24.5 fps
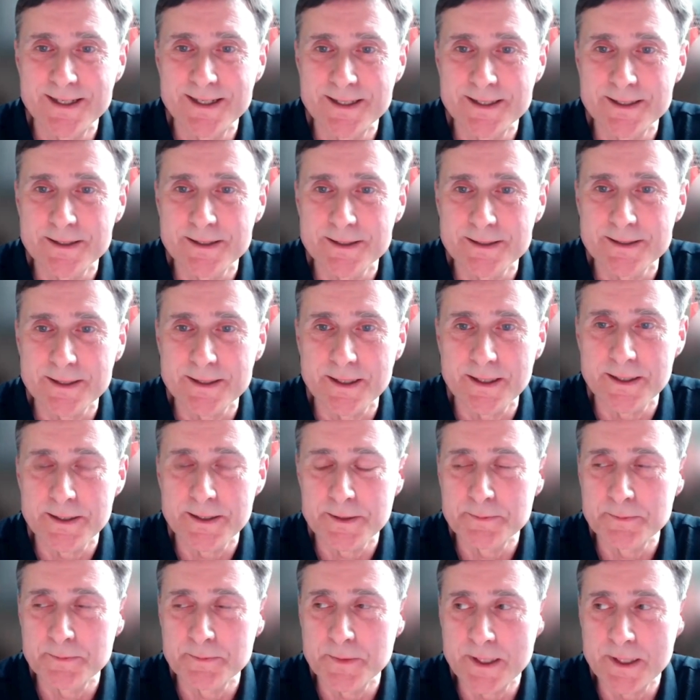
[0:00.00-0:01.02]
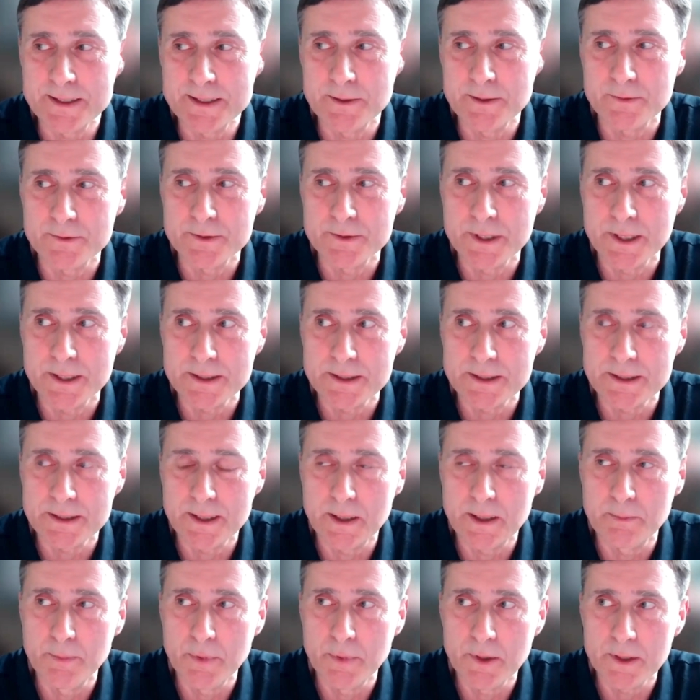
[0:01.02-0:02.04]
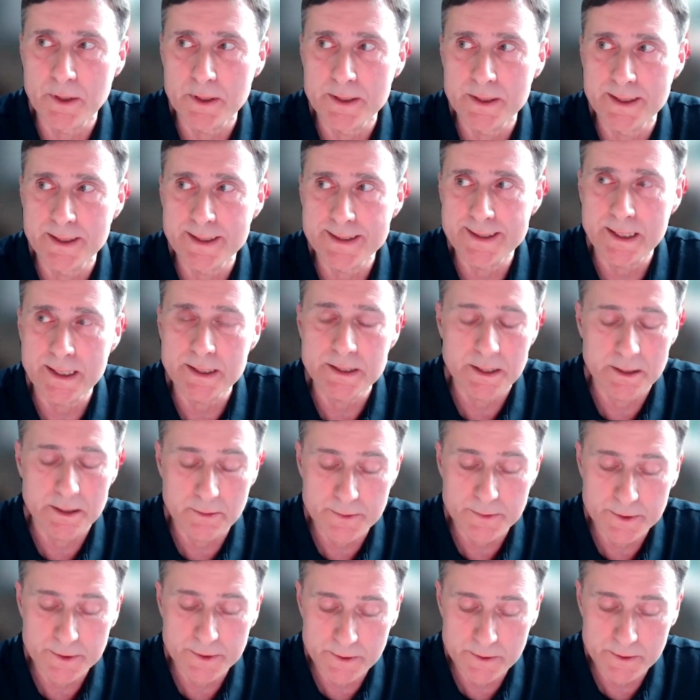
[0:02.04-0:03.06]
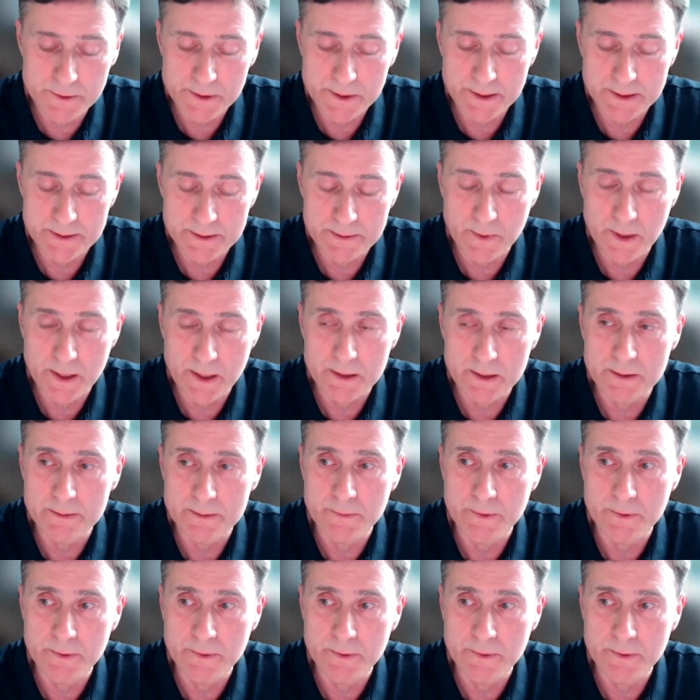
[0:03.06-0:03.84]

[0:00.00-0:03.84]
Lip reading: It's not just a burden; it's actually an opportunity as well.